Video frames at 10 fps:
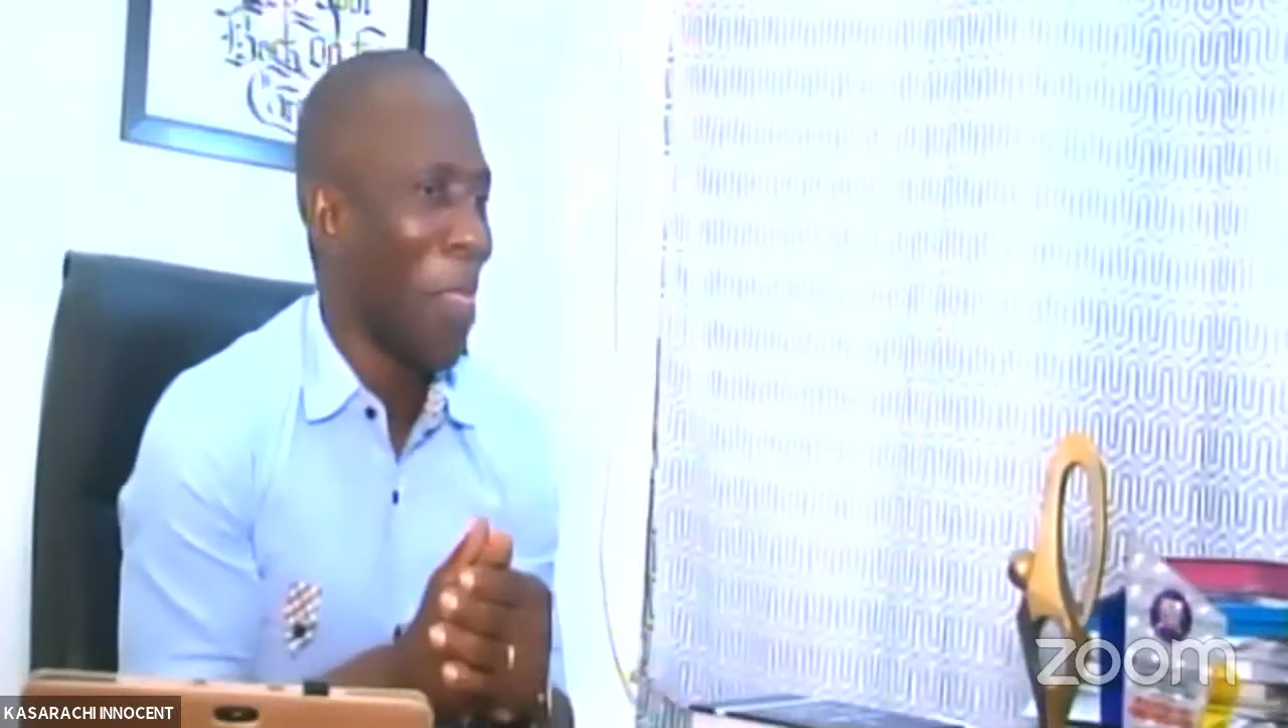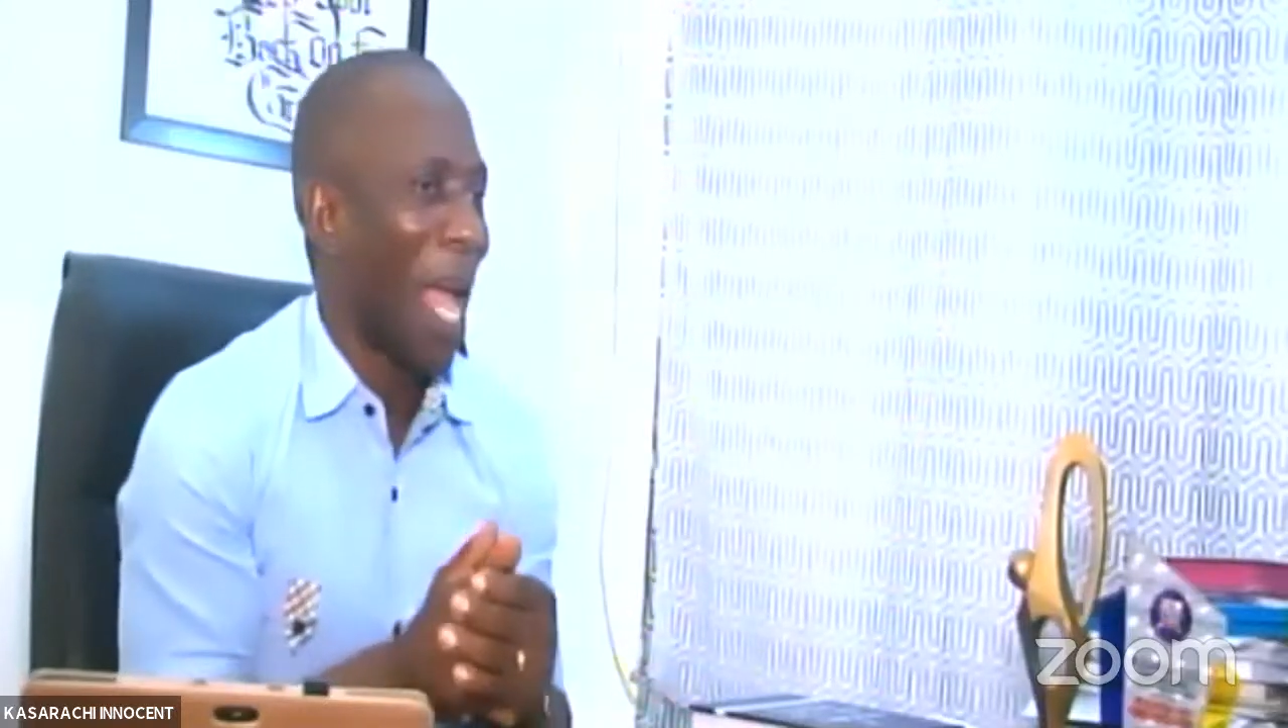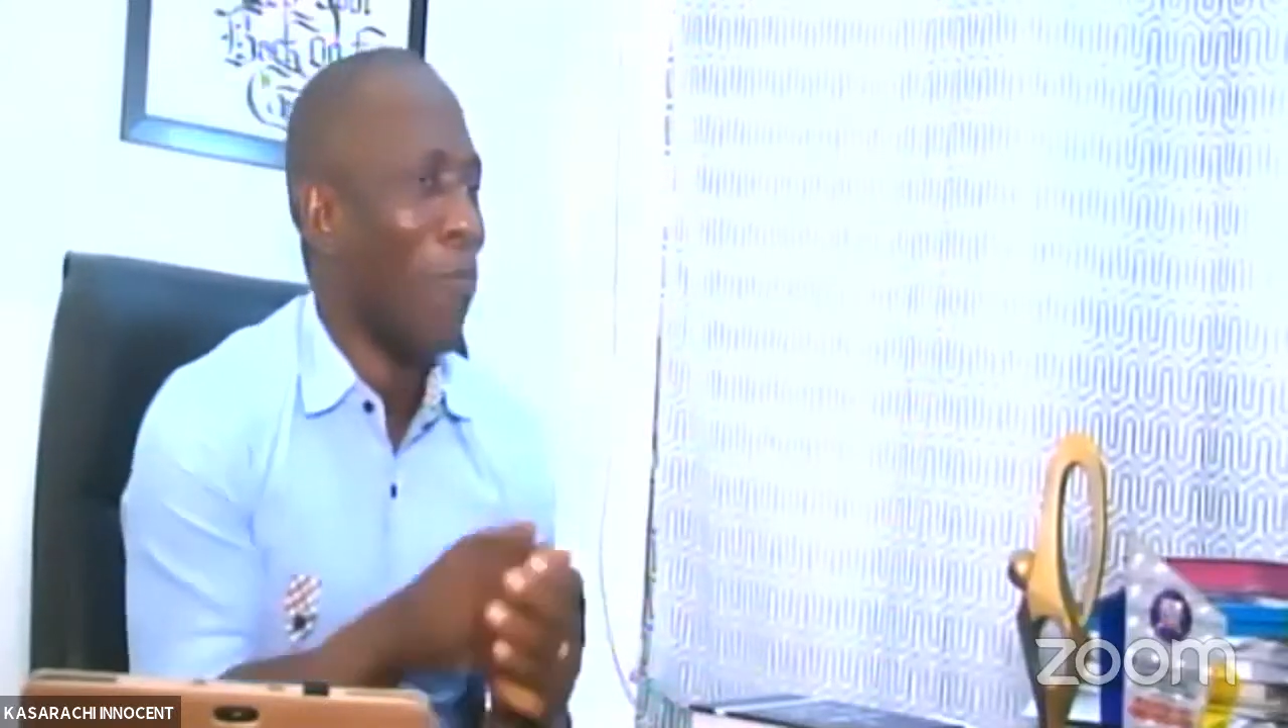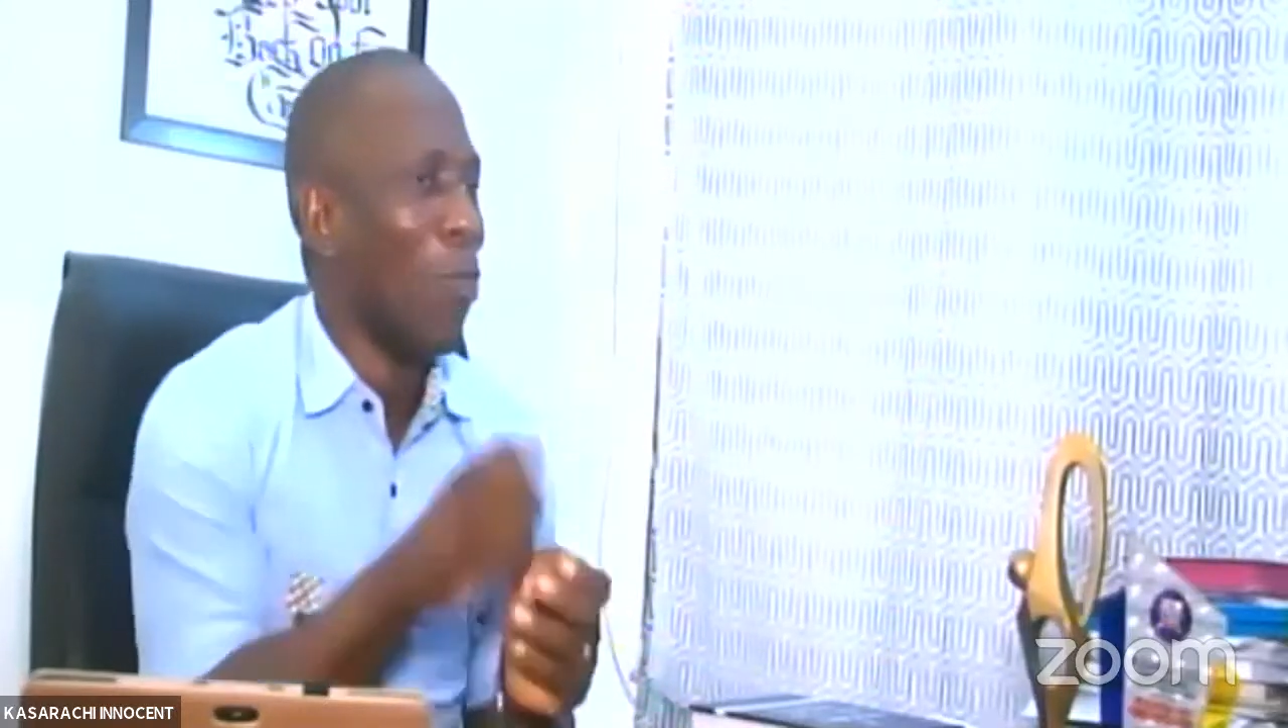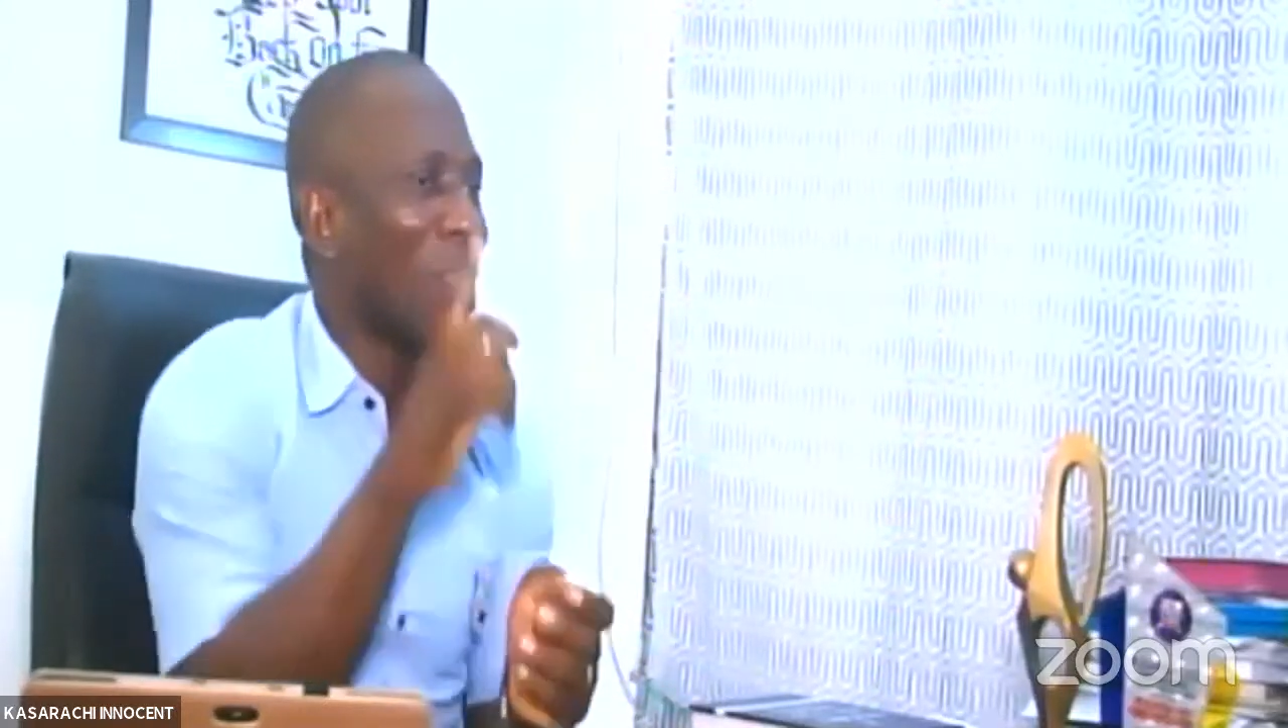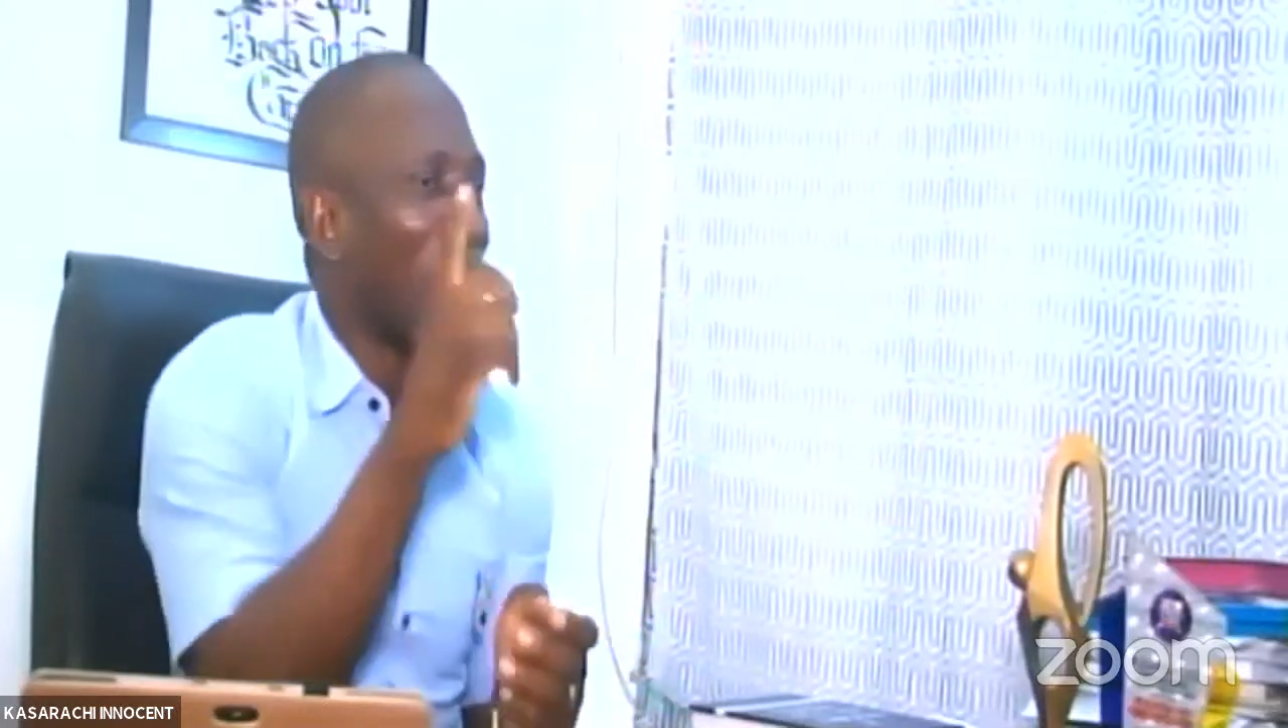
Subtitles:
and most